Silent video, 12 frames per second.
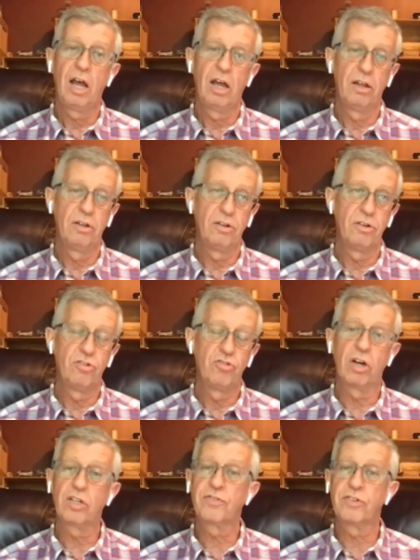Uh,
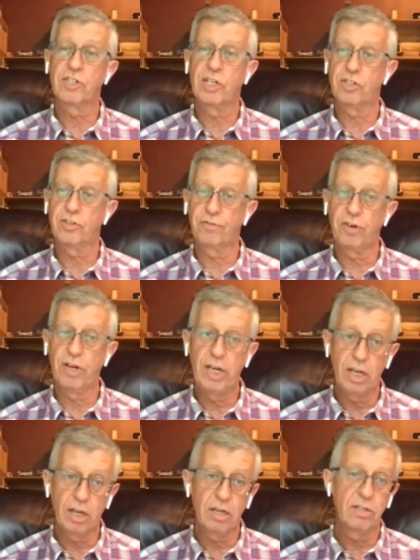drugs for
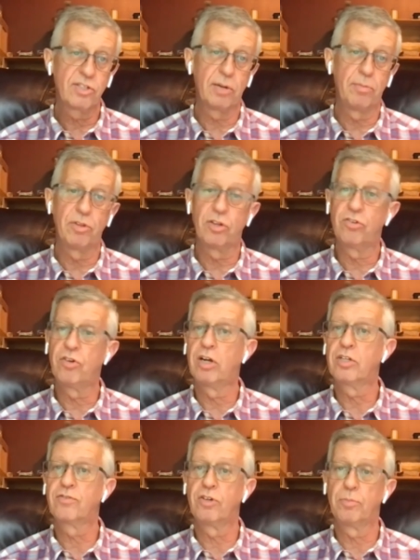schizophrenia, some mm. of the hmm.
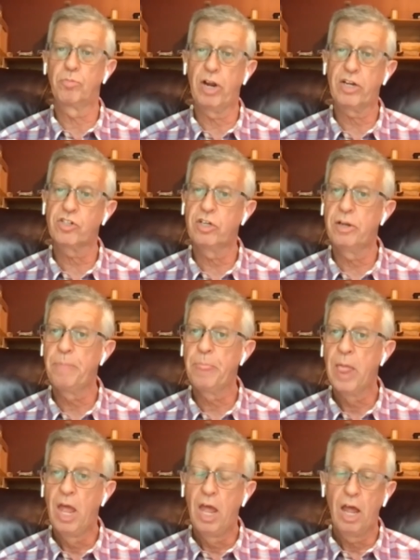drugs for depression
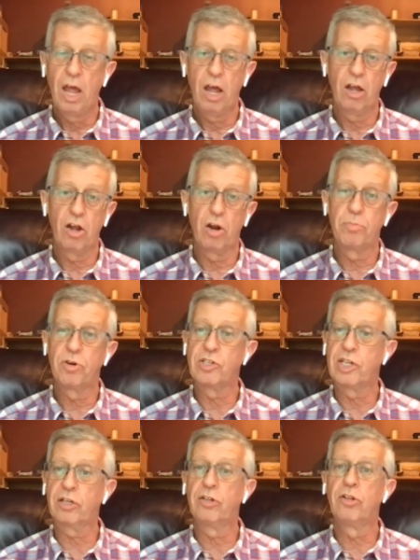mm. uh, are
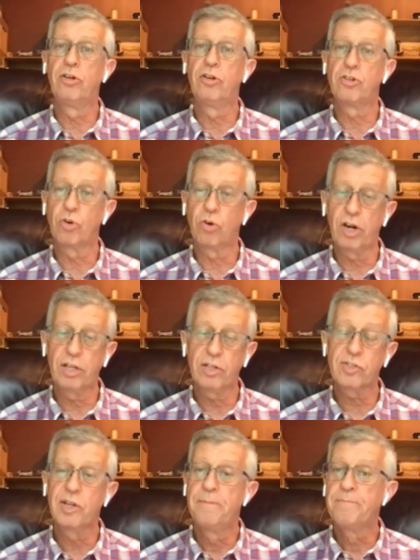particularly
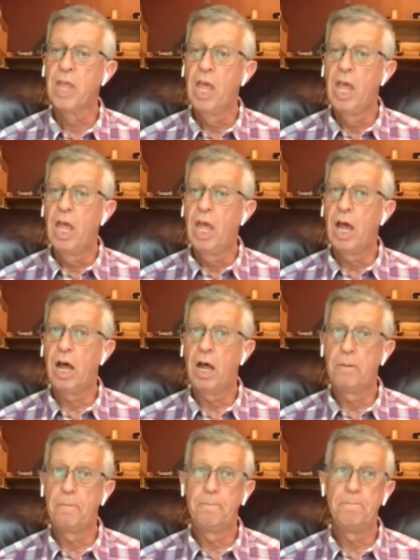notorious.
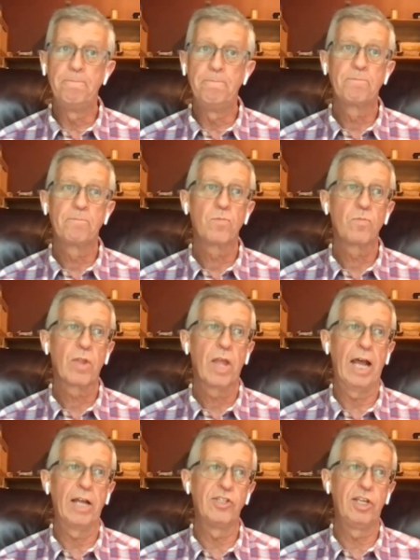Um,
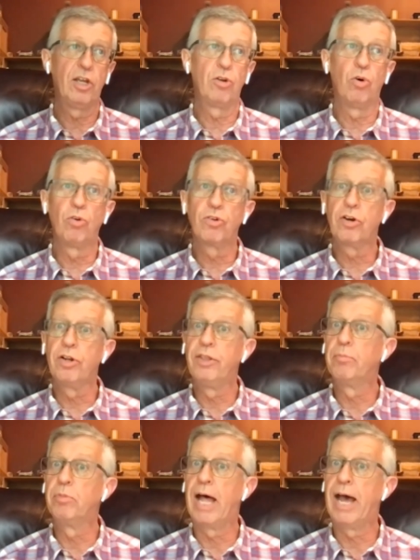as you get older
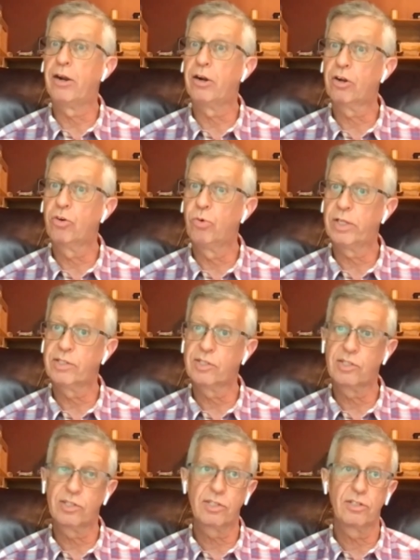and the bladder
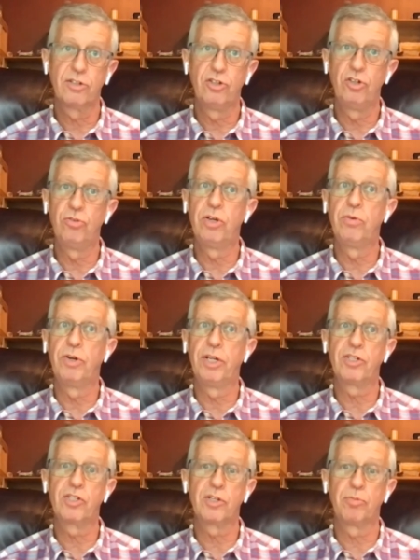quits mm. doing
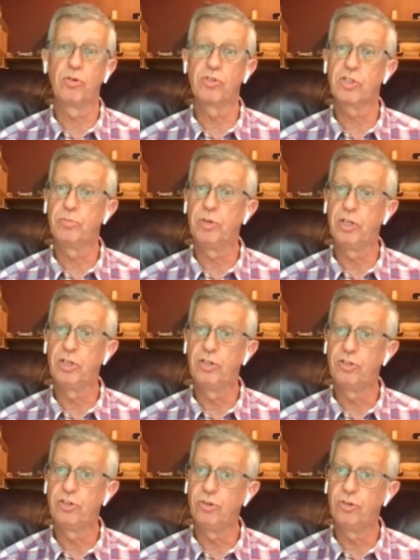what it's supposed to be